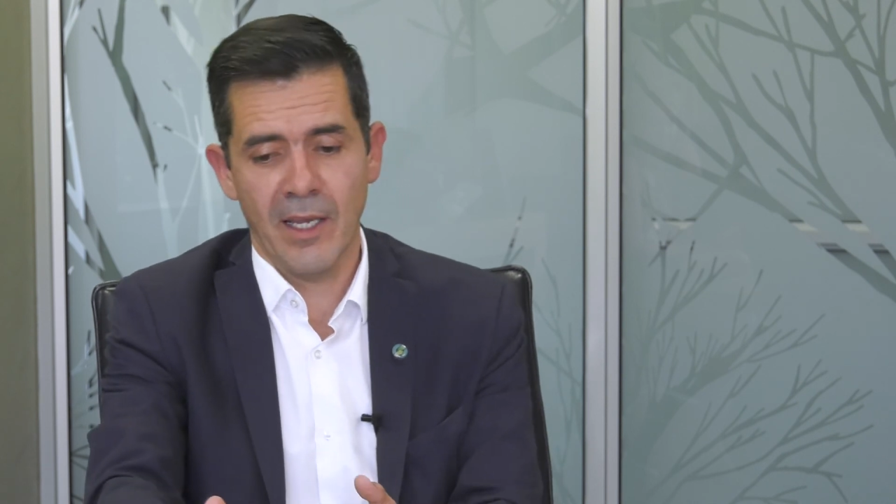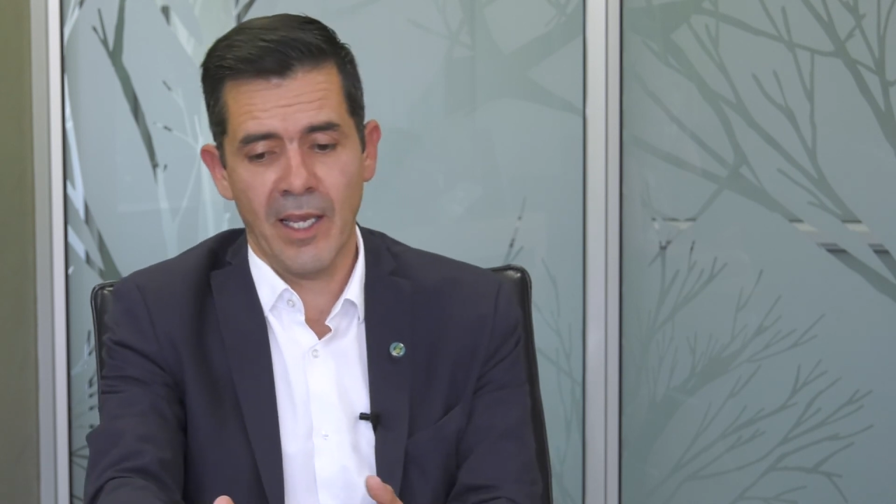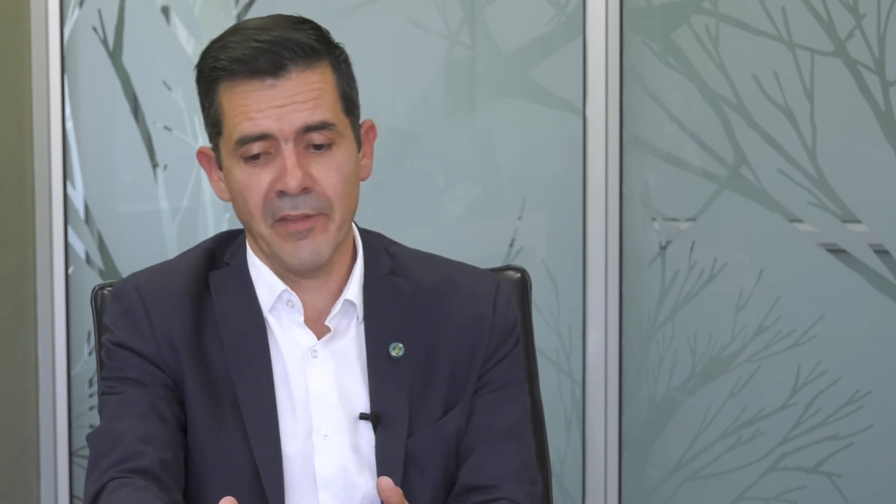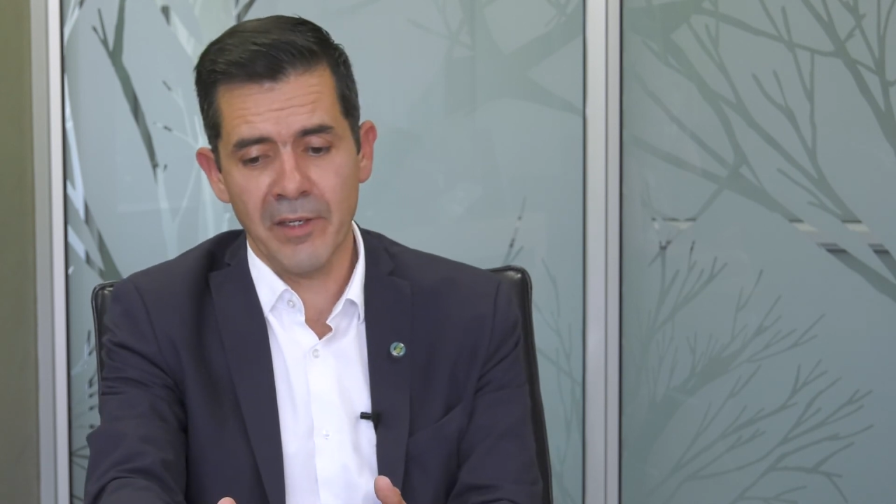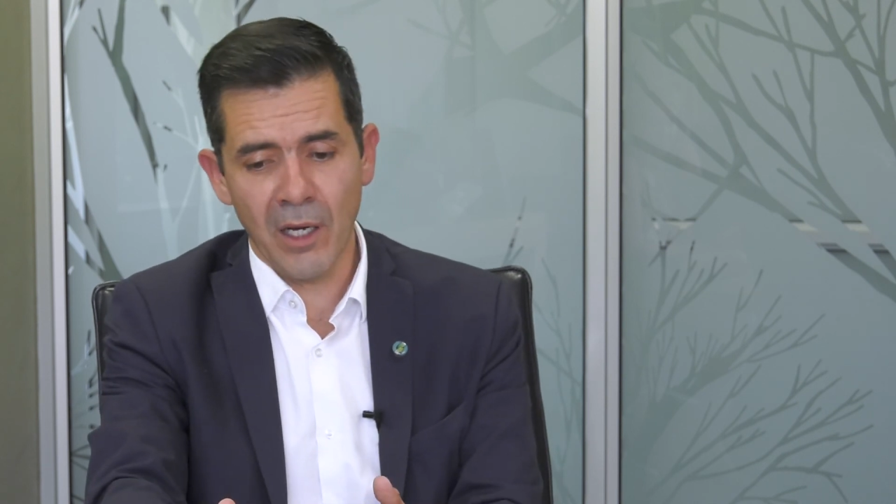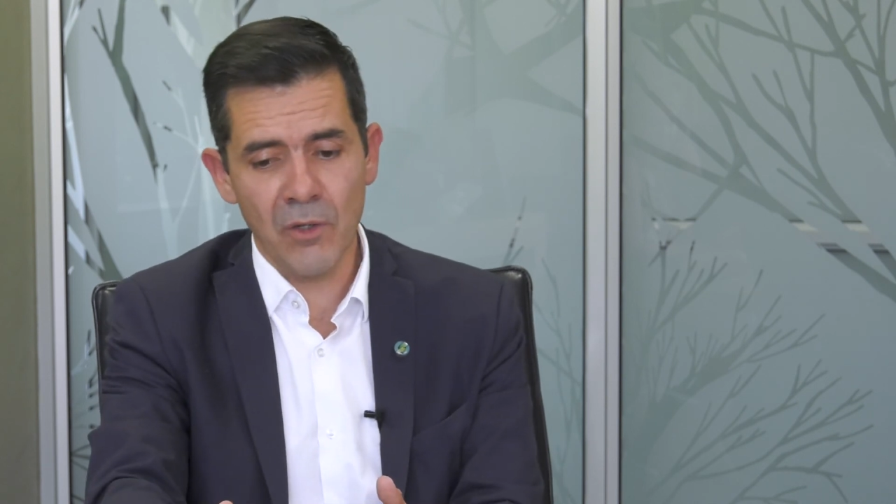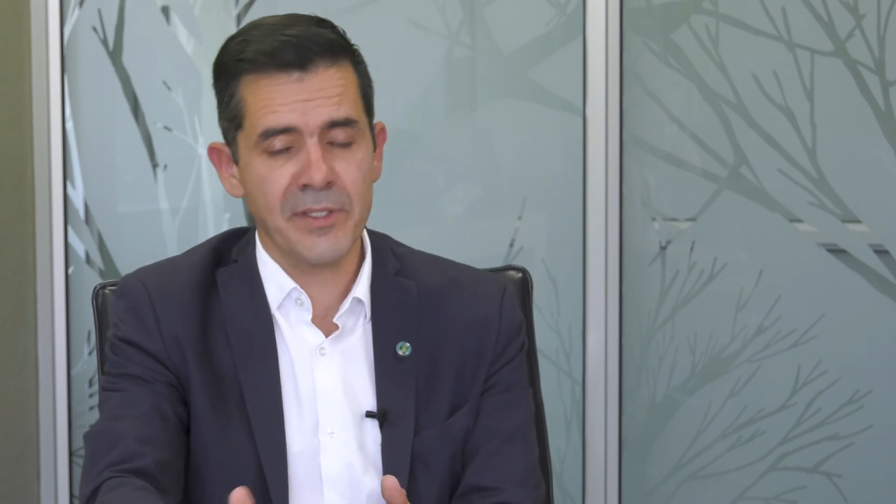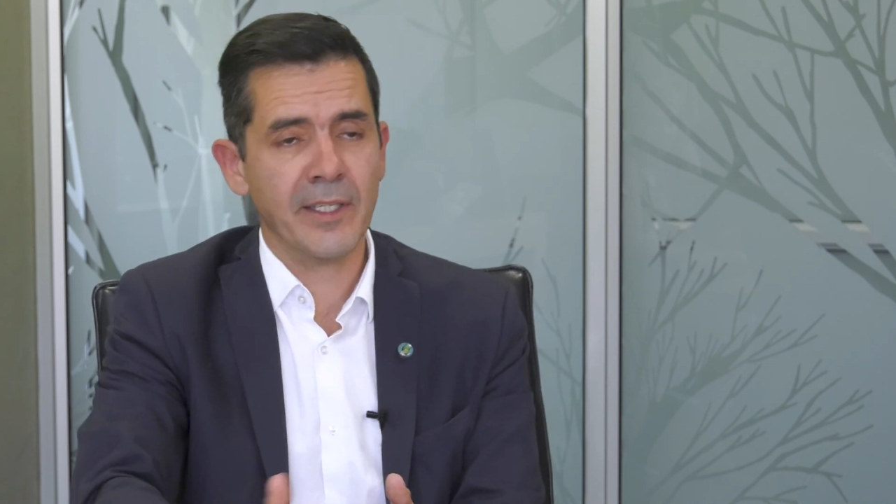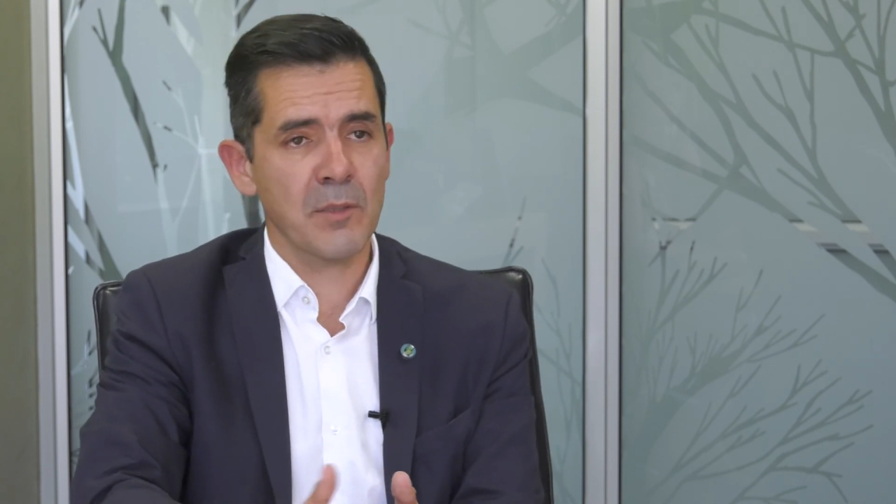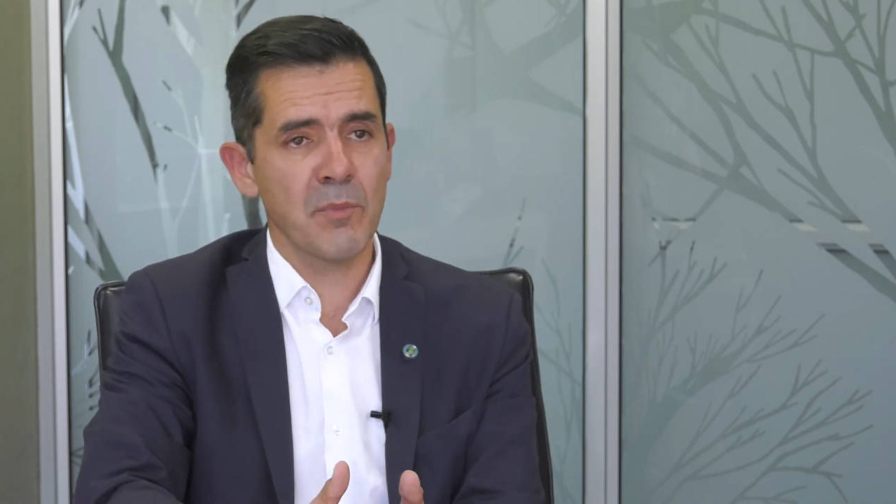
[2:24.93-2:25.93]
And then I
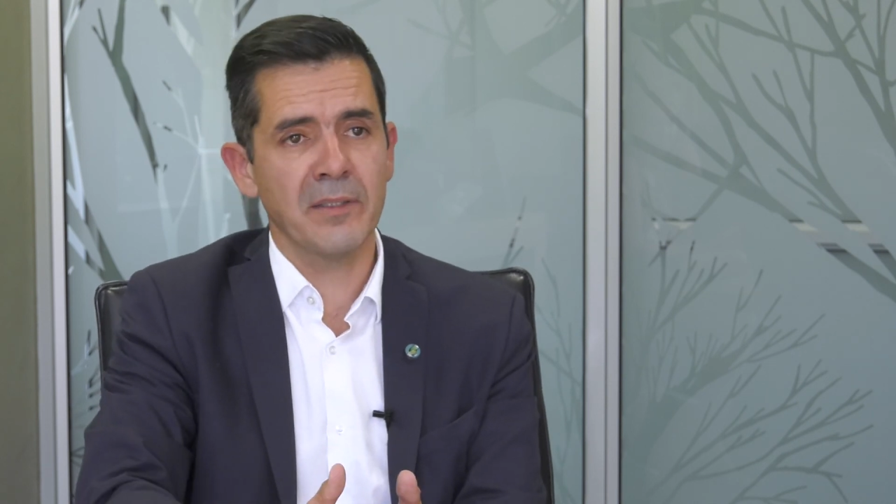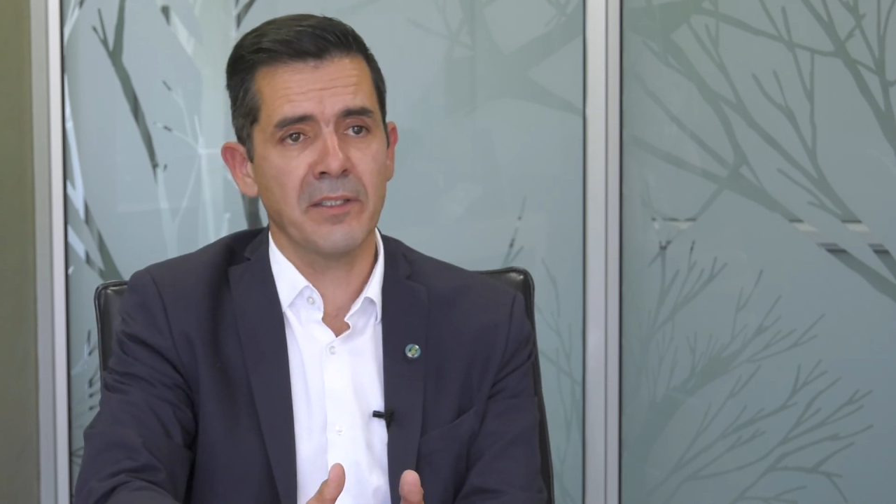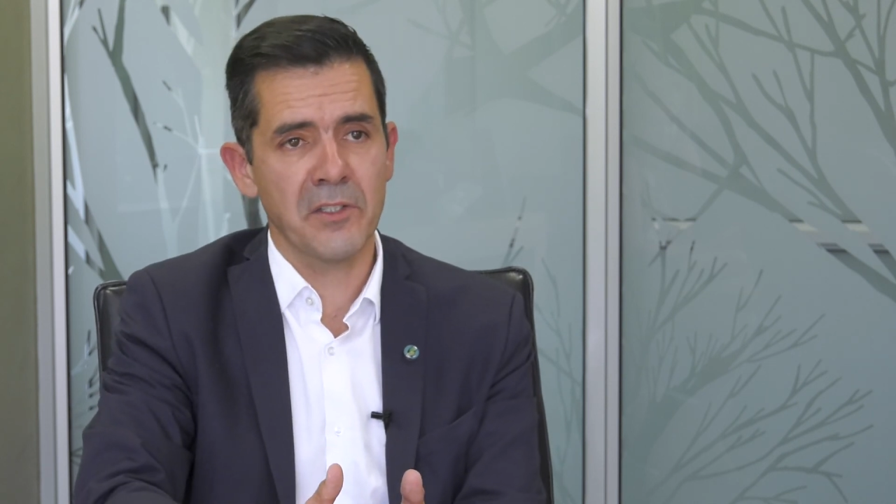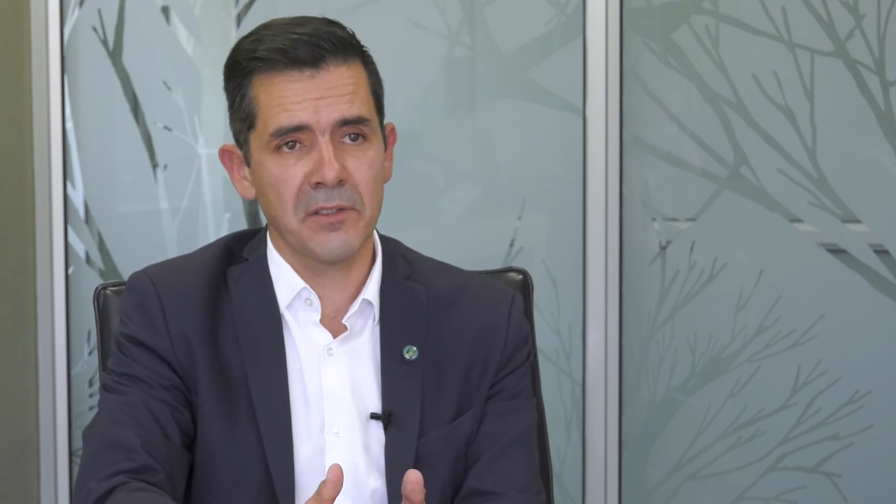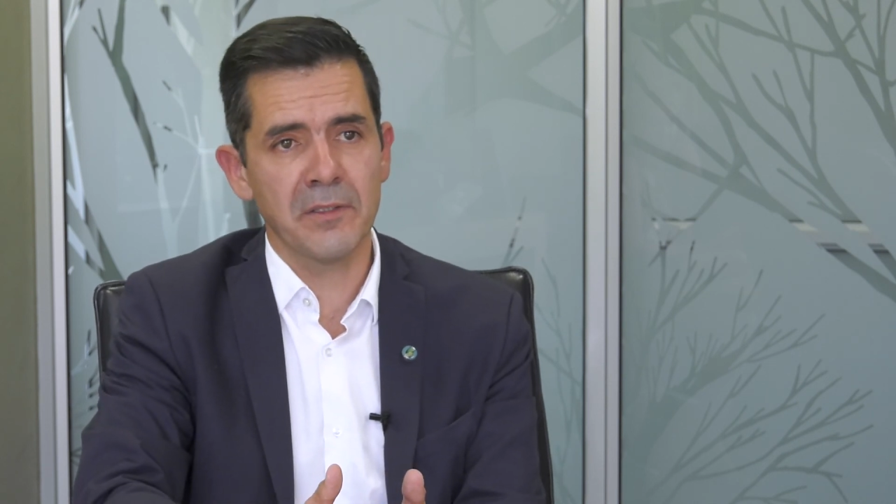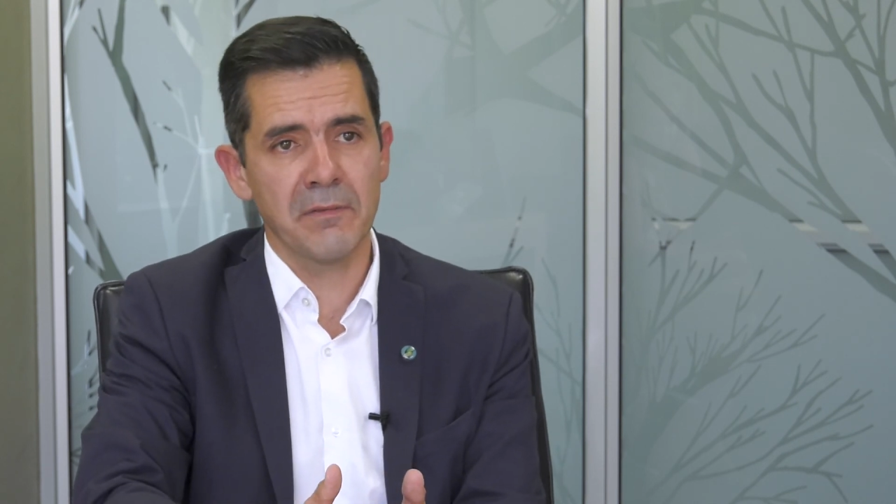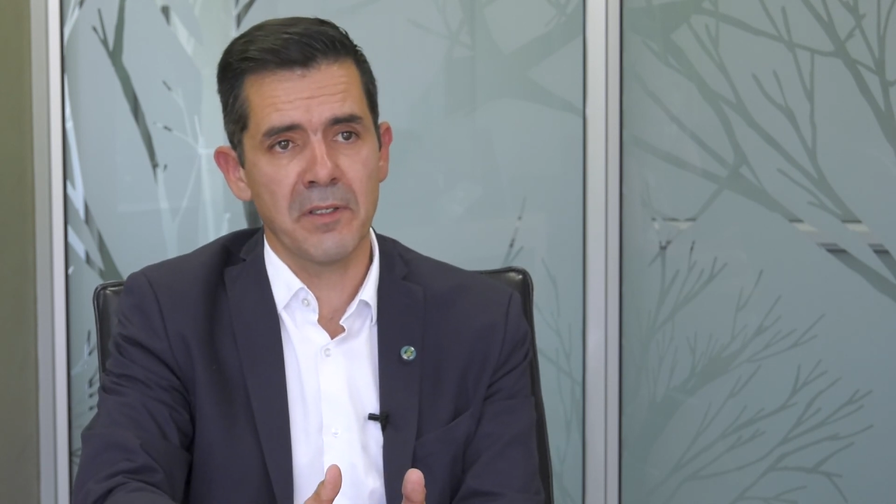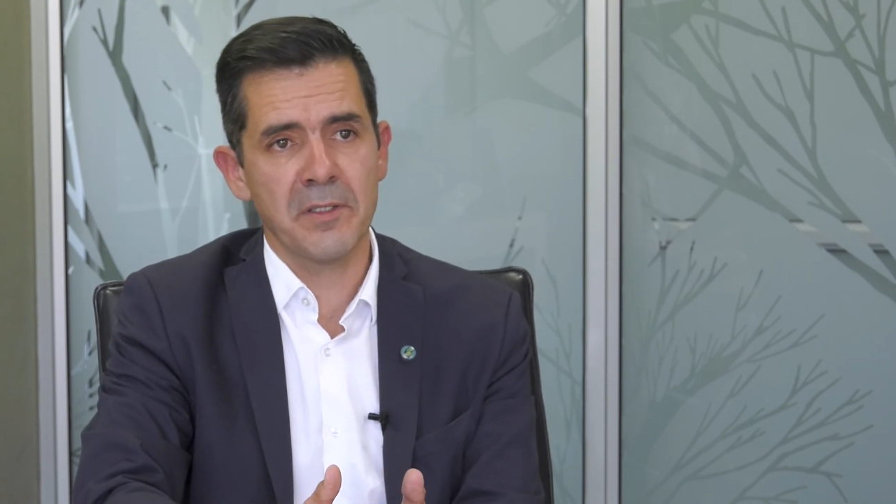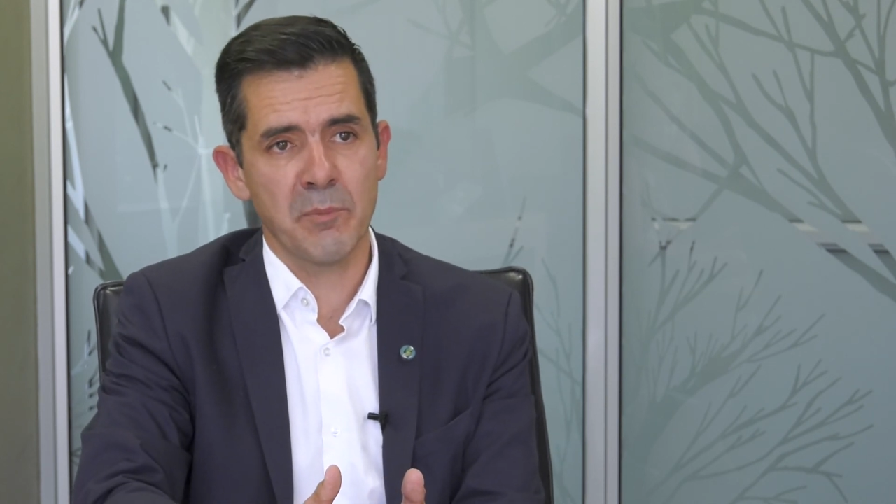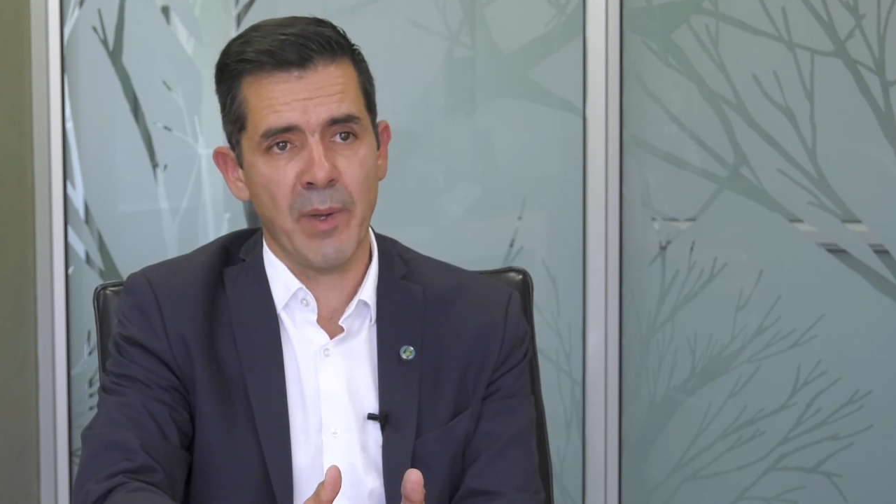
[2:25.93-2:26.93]
also get my digital
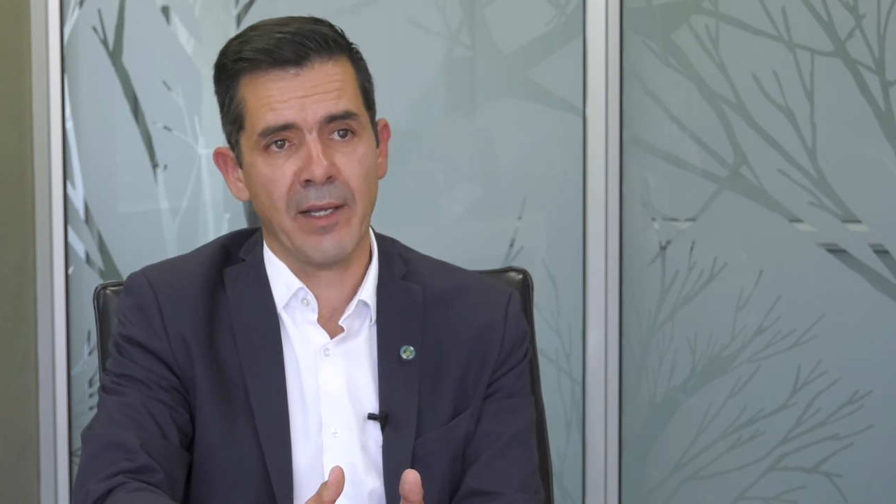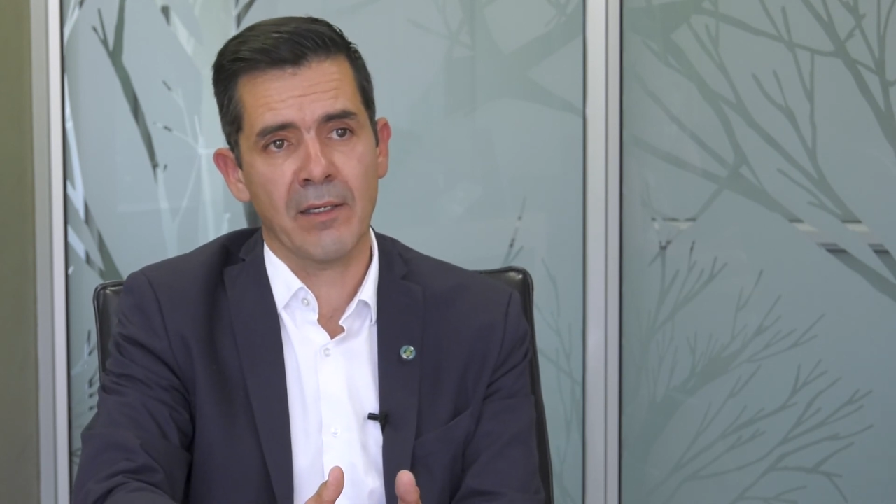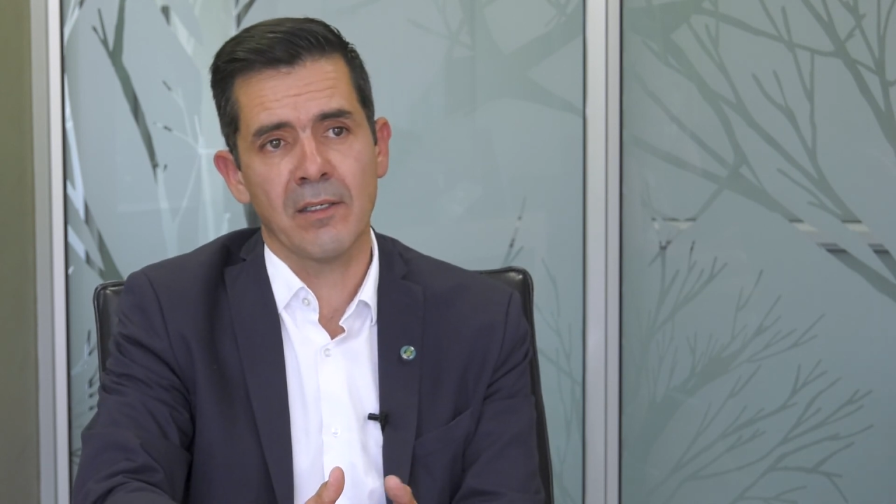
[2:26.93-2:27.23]
dividends back